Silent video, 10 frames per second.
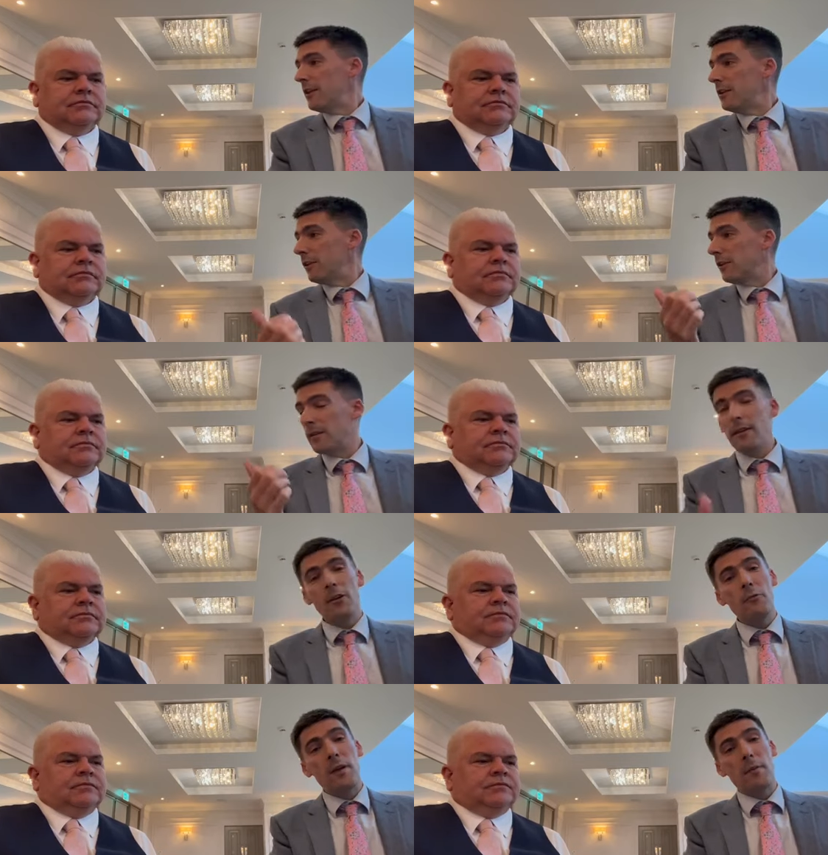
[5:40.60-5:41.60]
Speaker 1: you'll
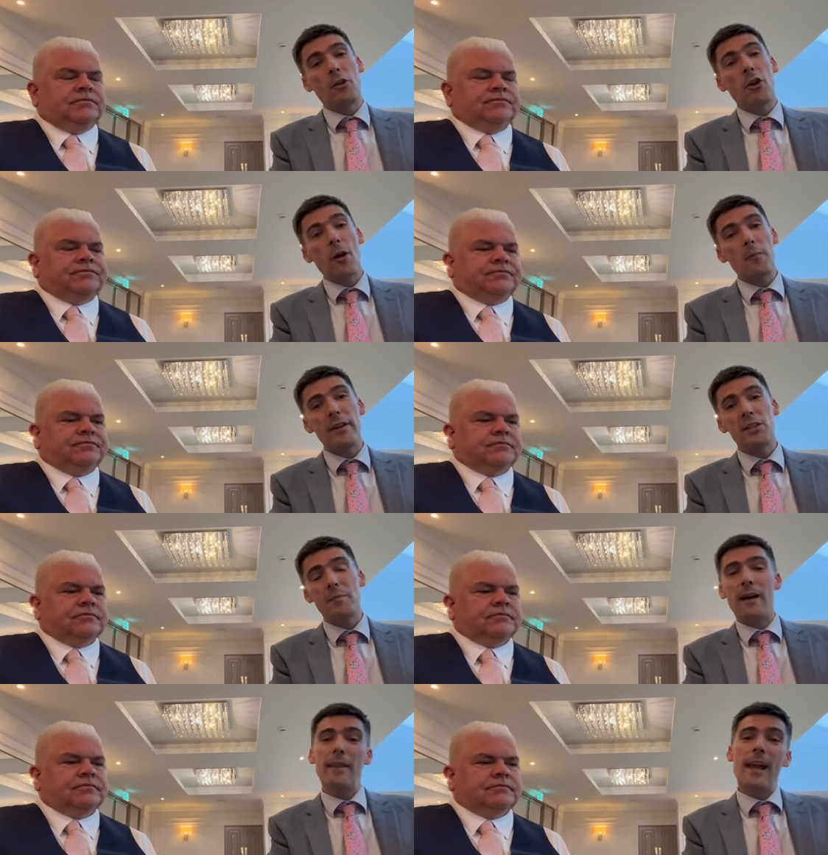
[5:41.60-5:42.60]
be able to hook up with this
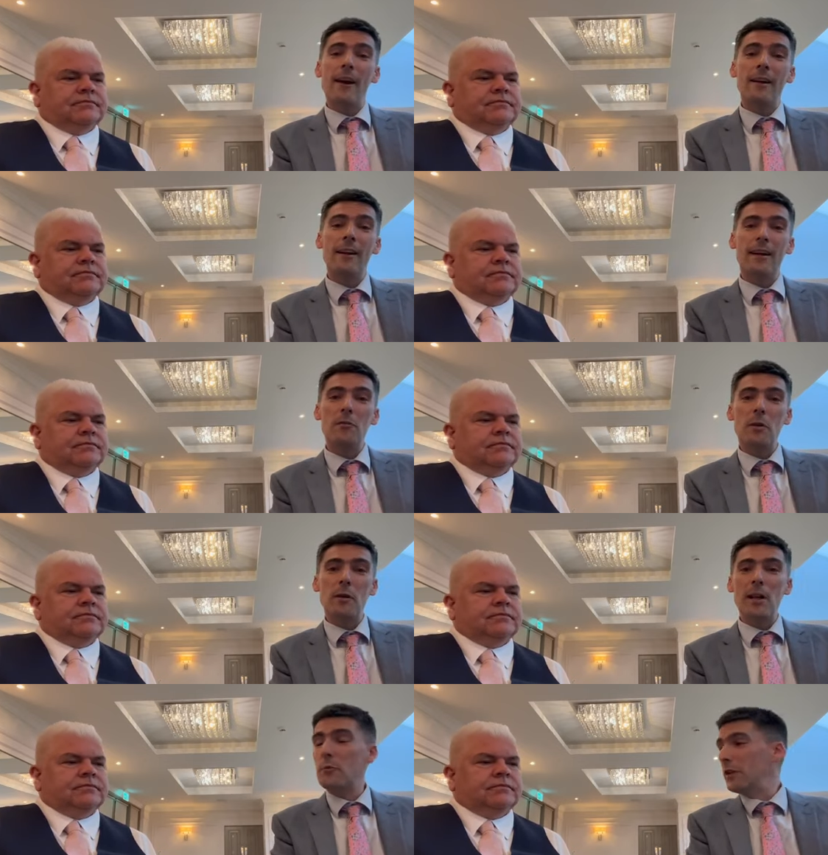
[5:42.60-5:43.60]
man there. And we
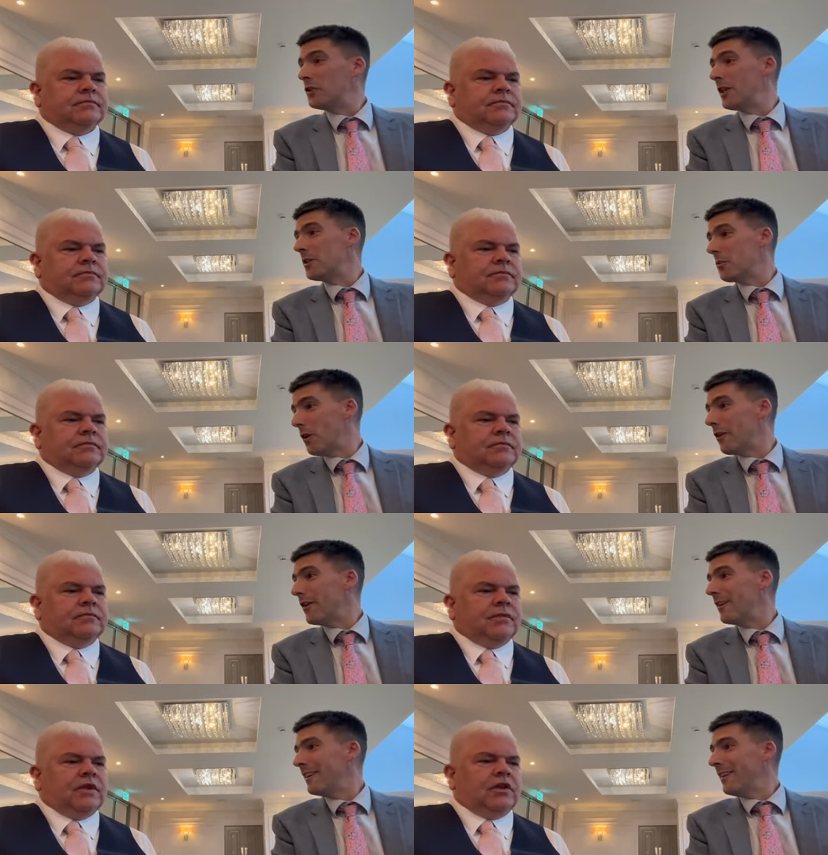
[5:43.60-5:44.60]
really appreciate you,
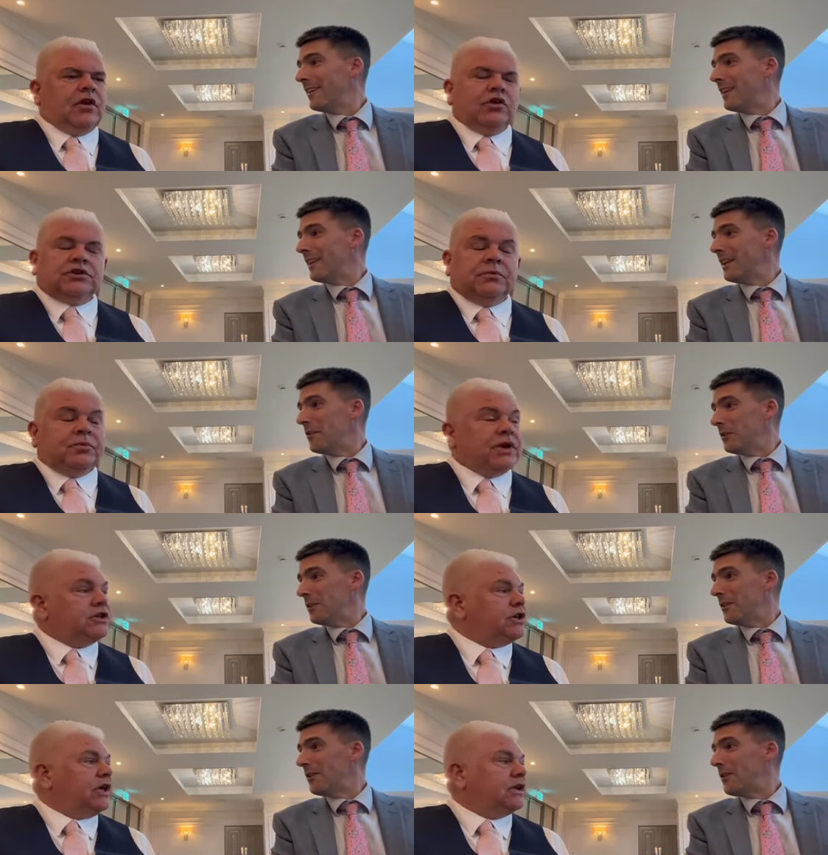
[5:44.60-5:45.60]
brother. No, it's
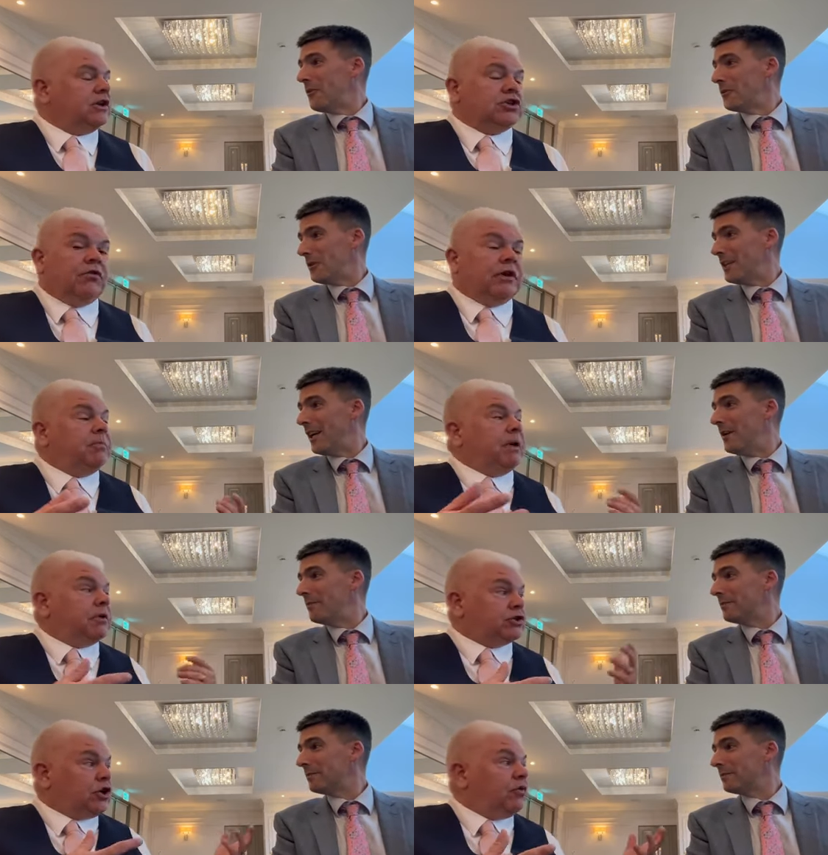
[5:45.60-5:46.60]
appreciate, and it's lovely time. to be able
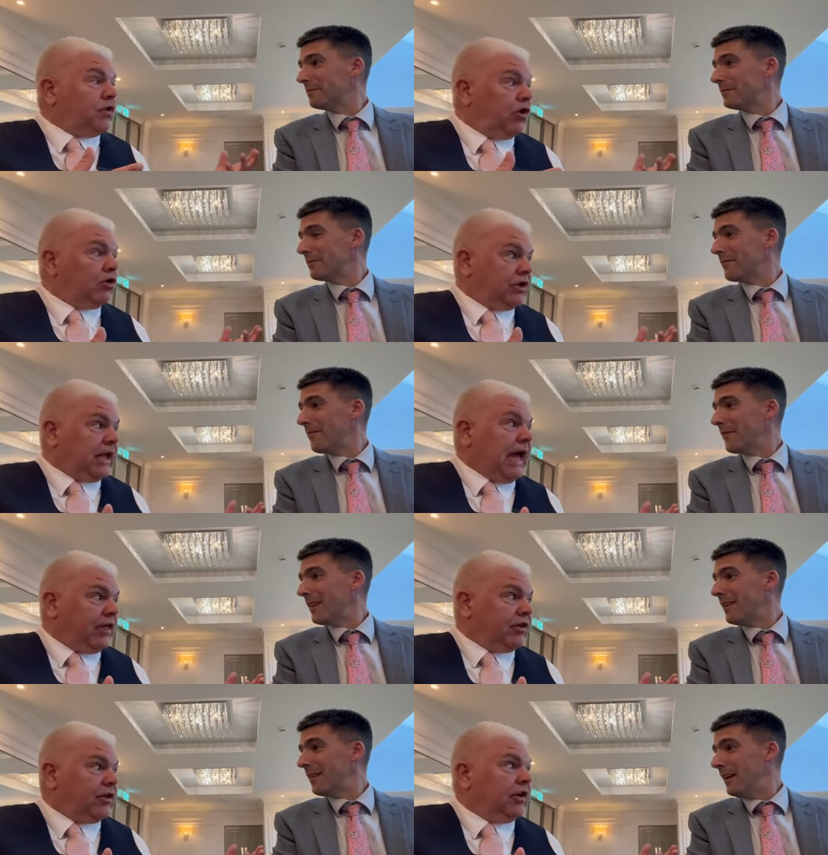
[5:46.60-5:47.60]
to
Speaker 2: serve the Lord
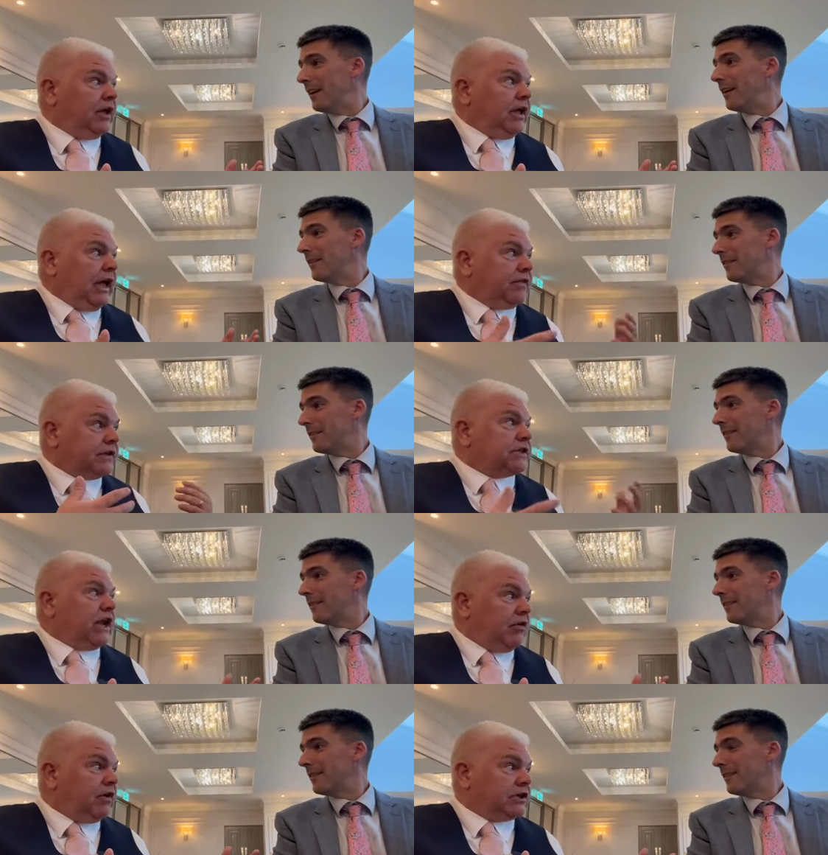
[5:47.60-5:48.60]
together yeah. in the
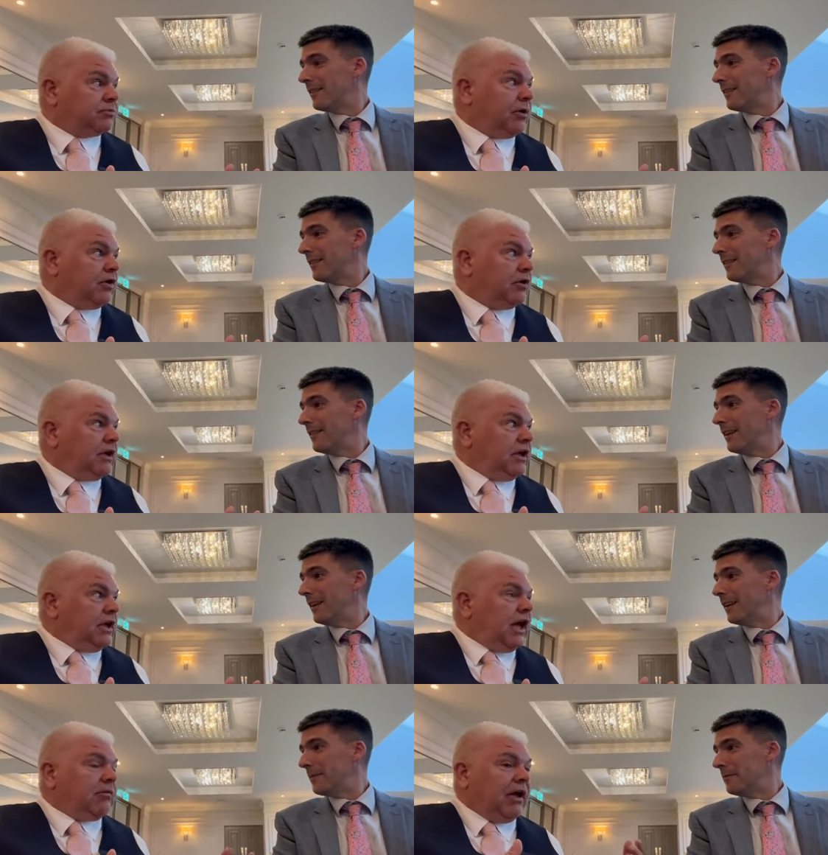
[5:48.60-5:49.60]
city of Lisburn.
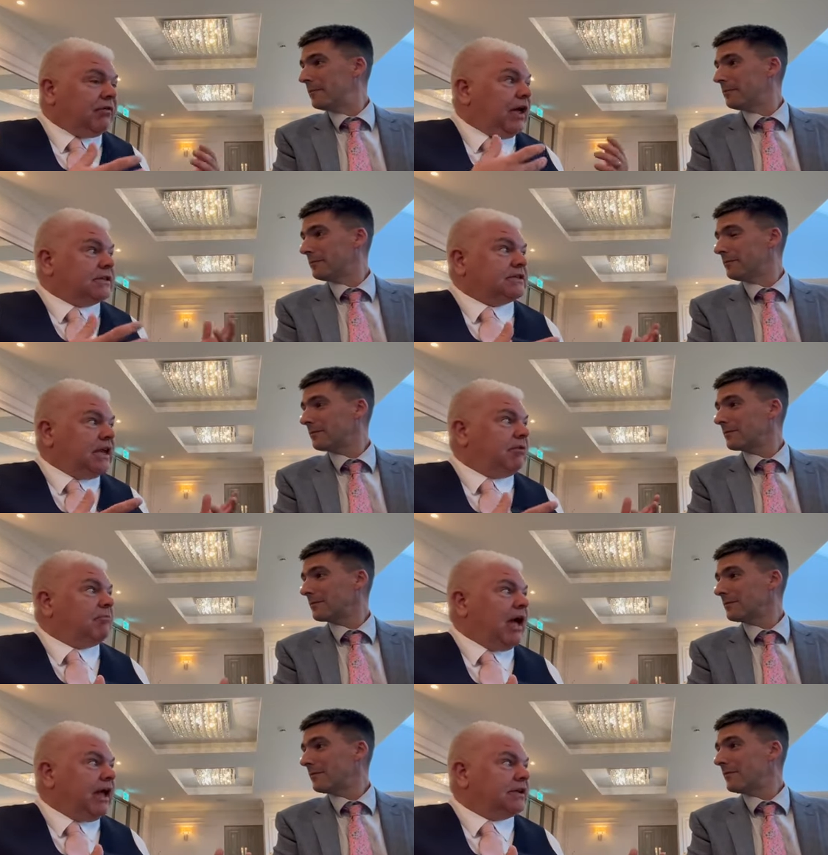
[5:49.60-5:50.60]
Yeah. And we have that same
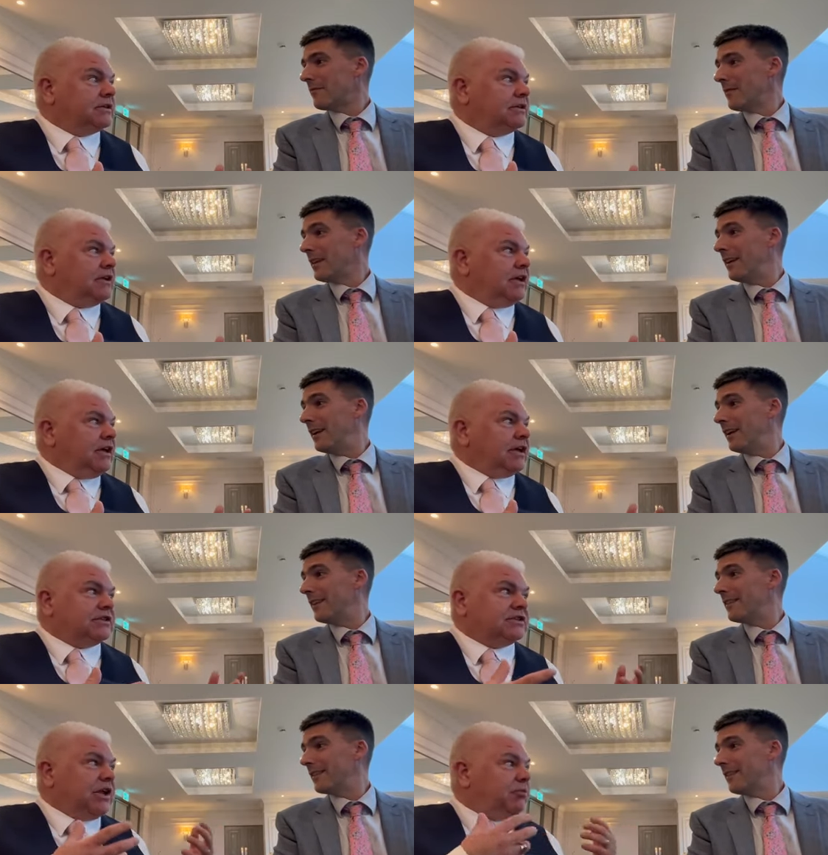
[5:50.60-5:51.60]
mind yeah. as
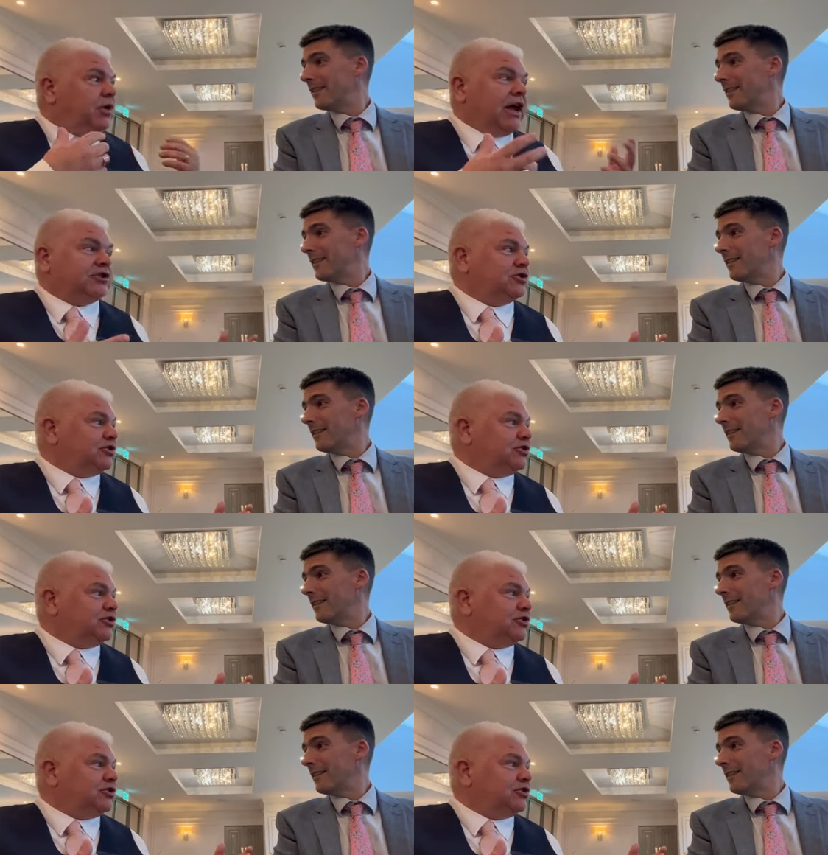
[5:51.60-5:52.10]
to see precious